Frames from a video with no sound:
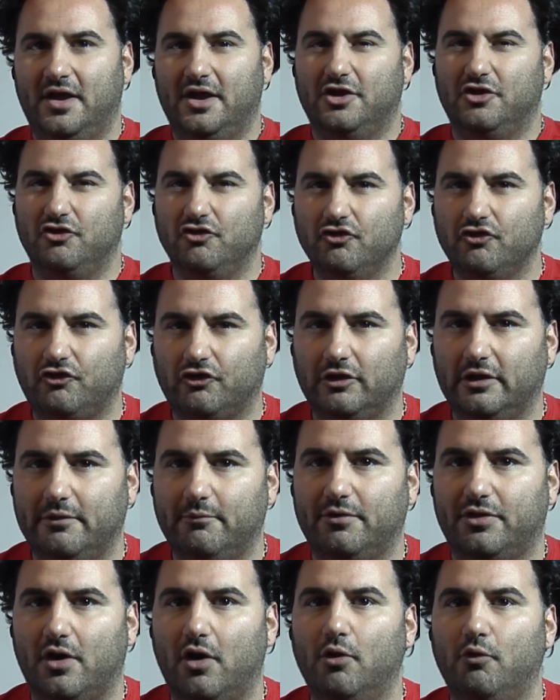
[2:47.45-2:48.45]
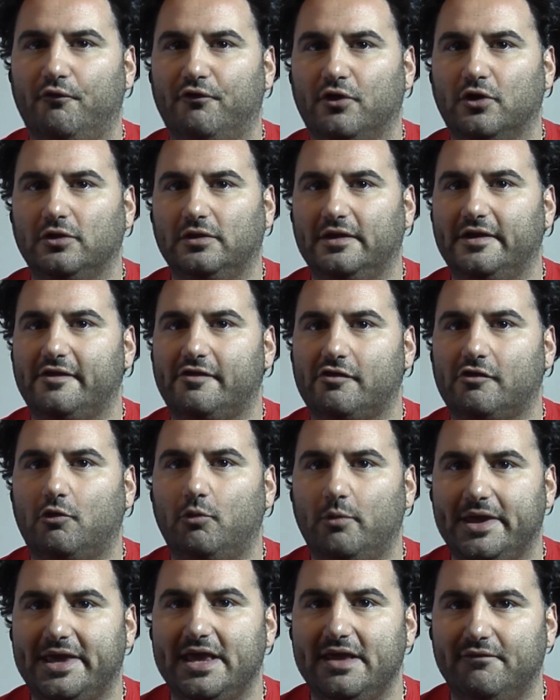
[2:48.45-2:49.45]
usually with overtly
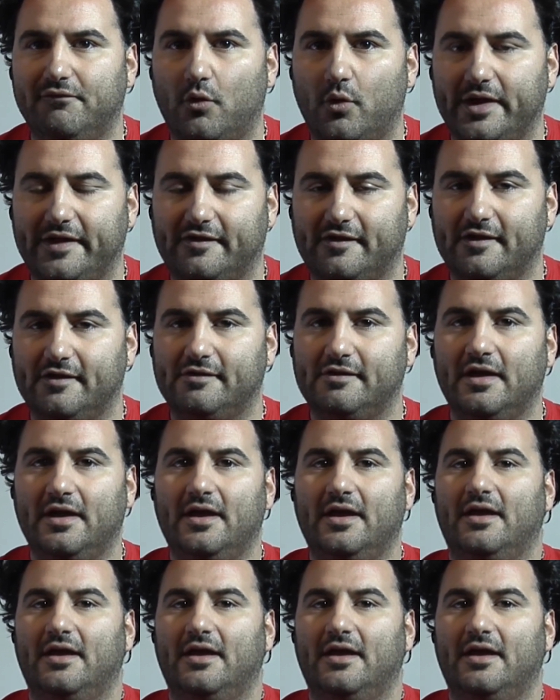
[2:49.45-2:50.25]
squeaky voices.